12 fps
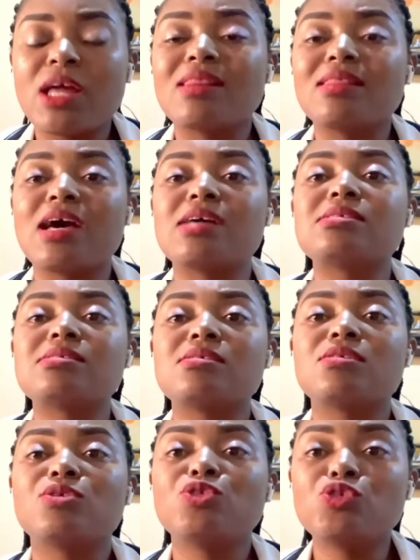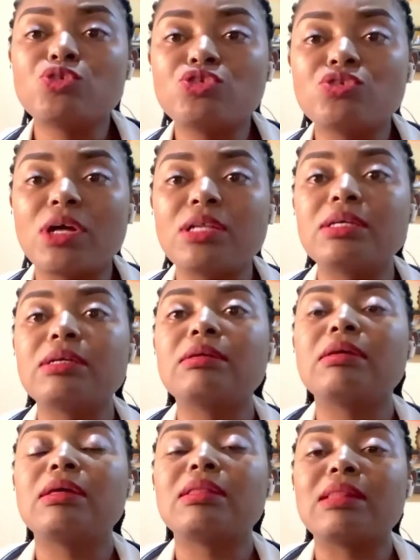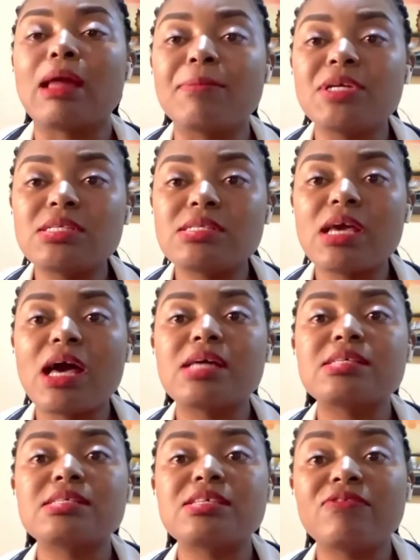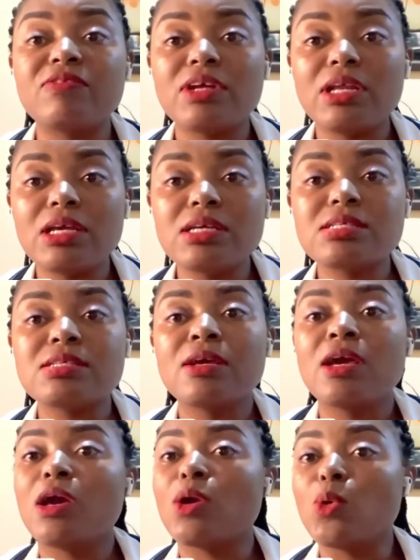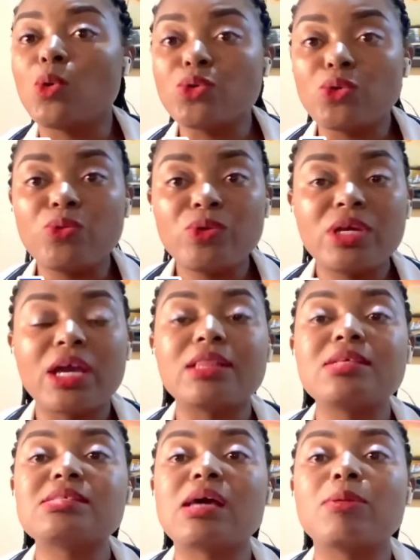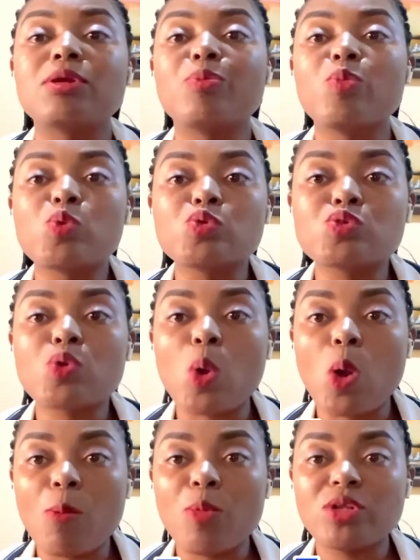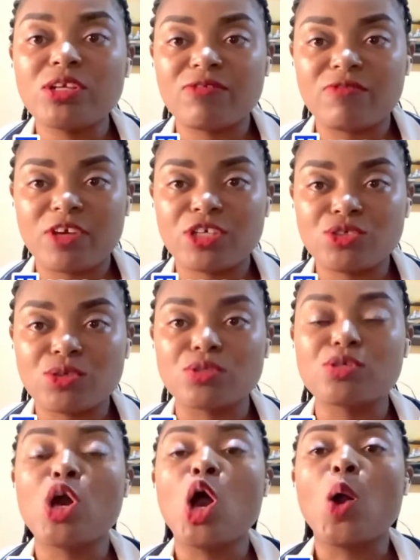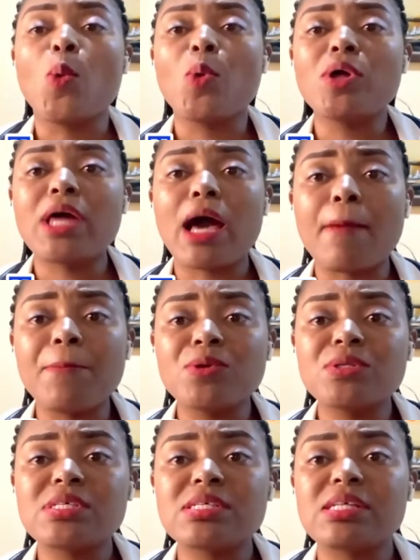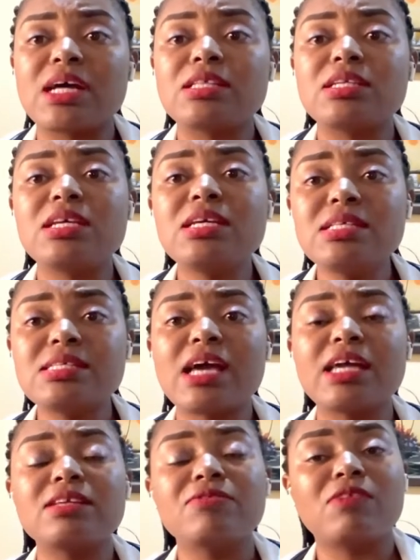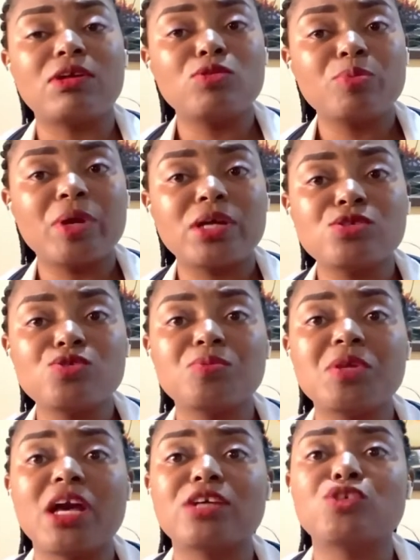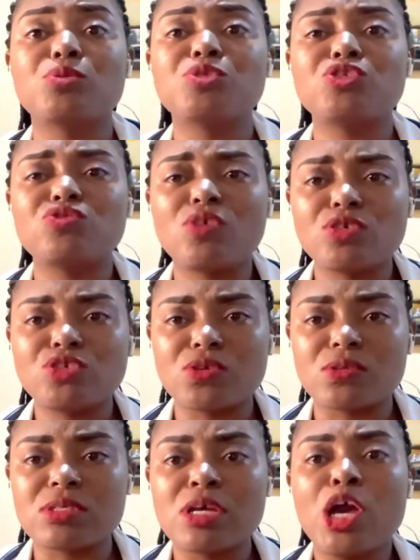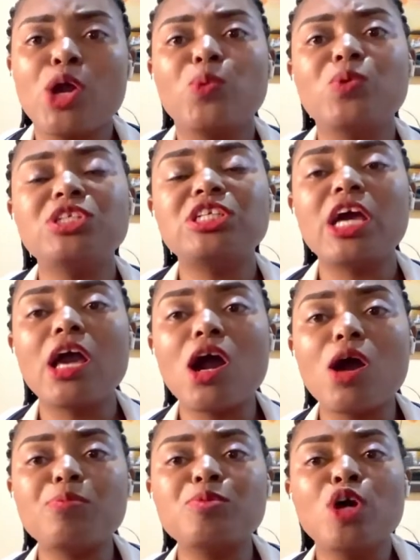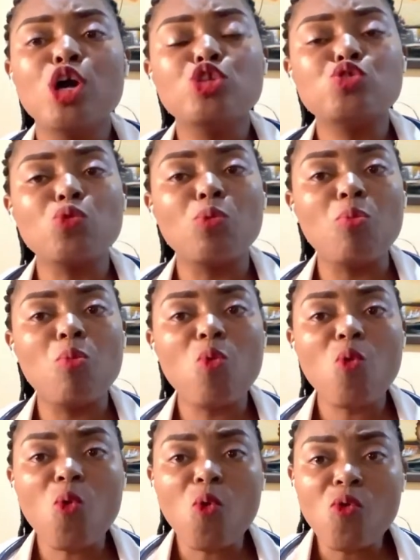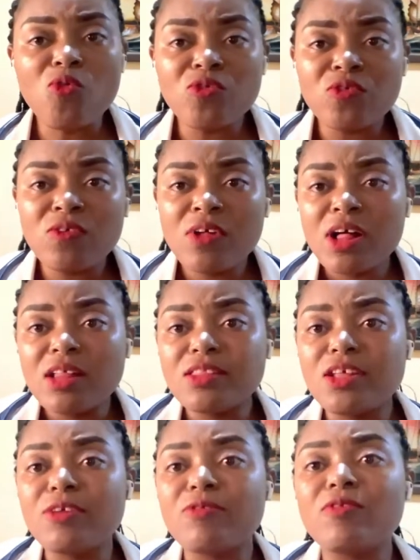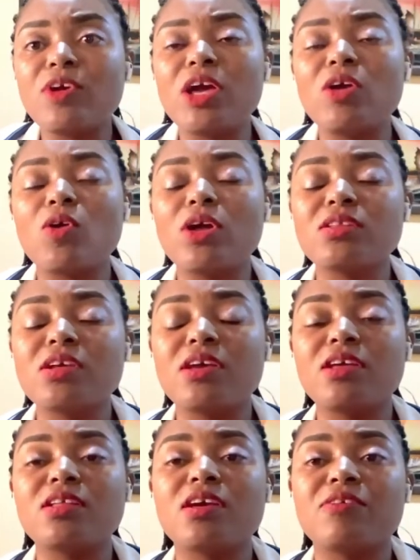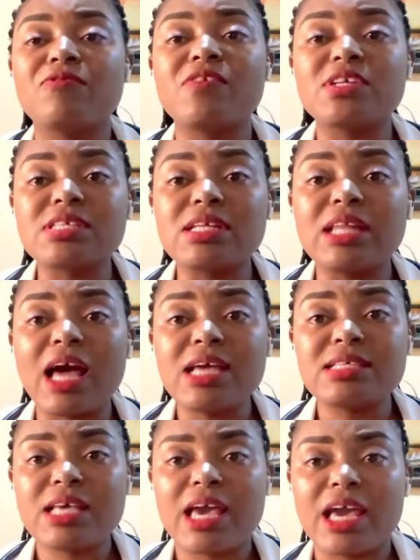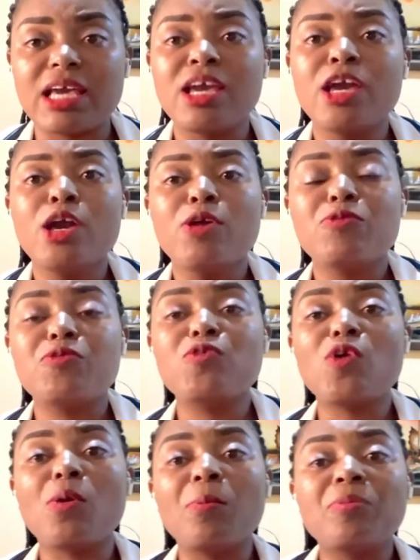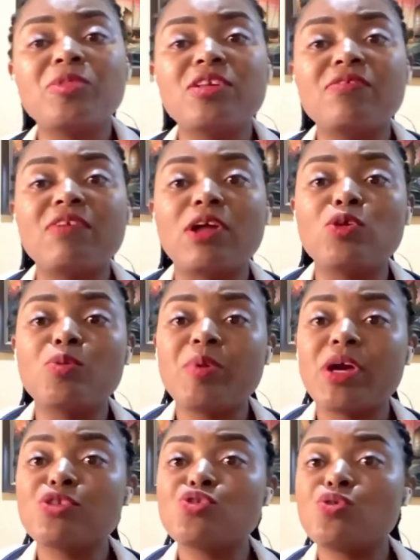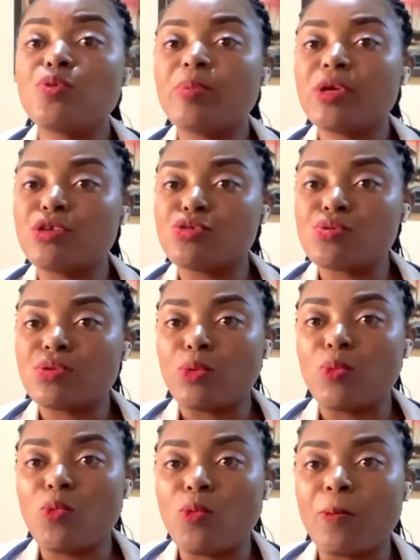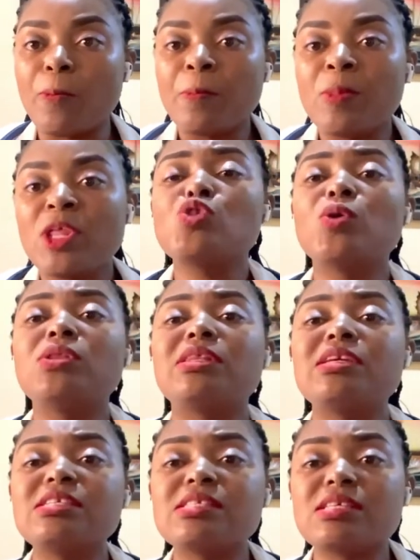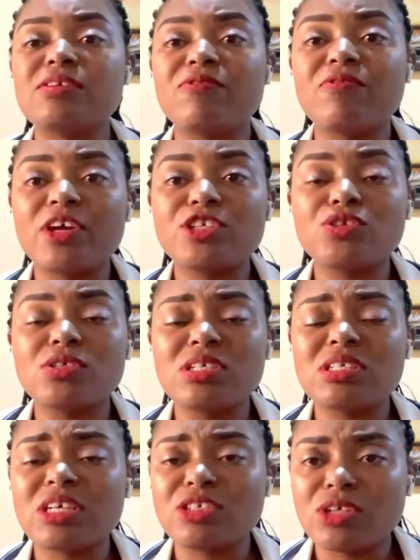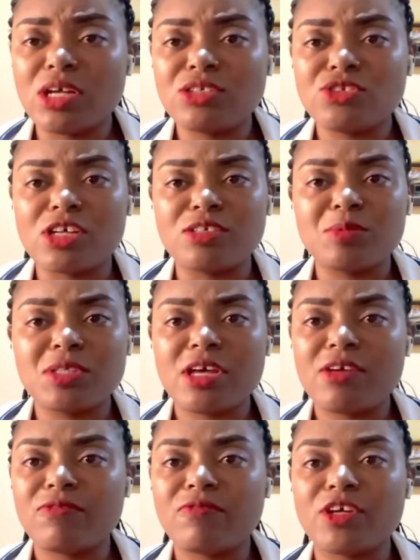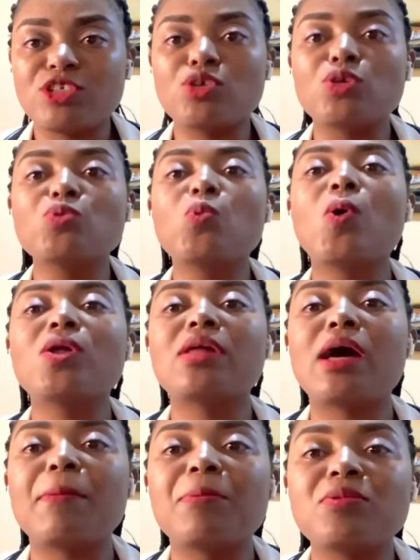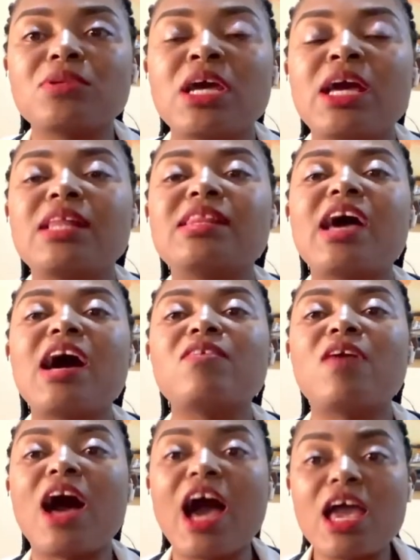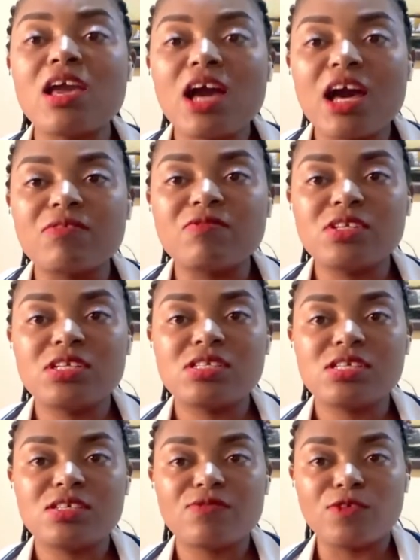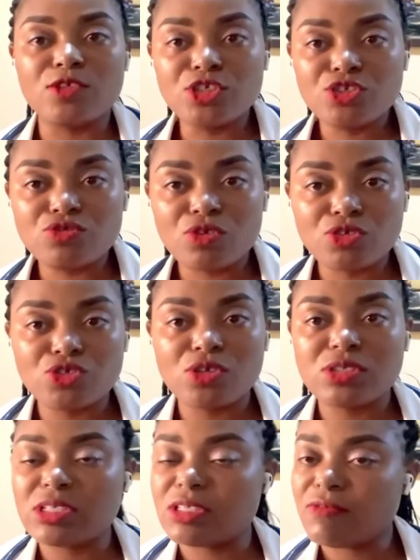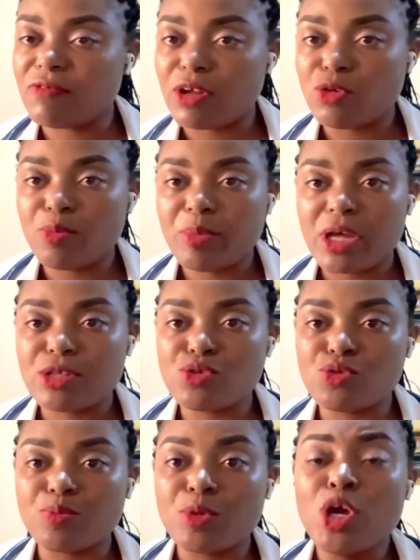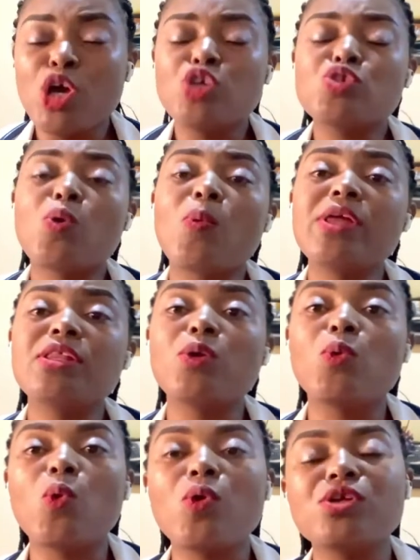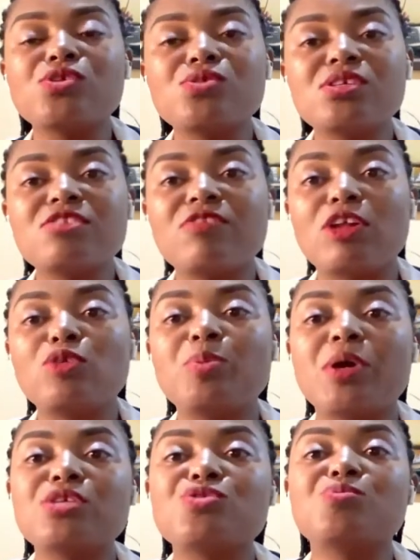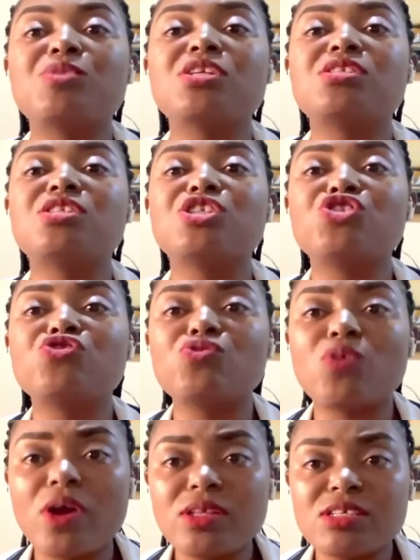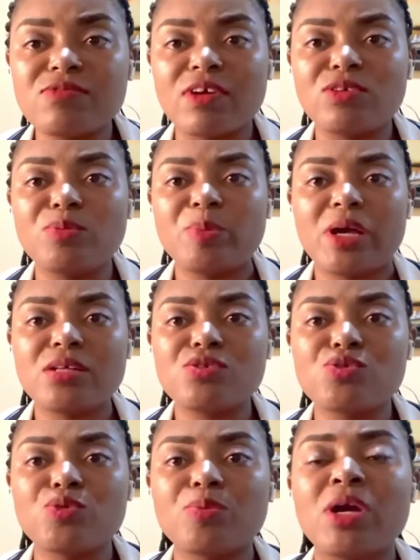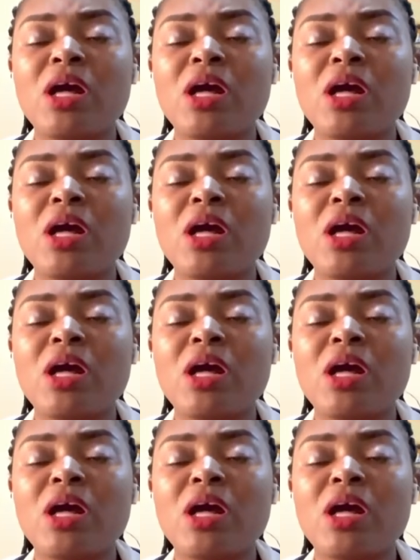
That's usually chlamydia, syphilis, gonorrhea. These are the most common infections. What happens is that inside the fallopian tube, there are some structures which help to move the fertilized egg from the fallopian tube into the womb. So this infection, these sexually transmitted infections, what happened? They have high affinities for these structures in the fallopian tube. So when they go into this fallopian tube, they destroy this fallopian tube.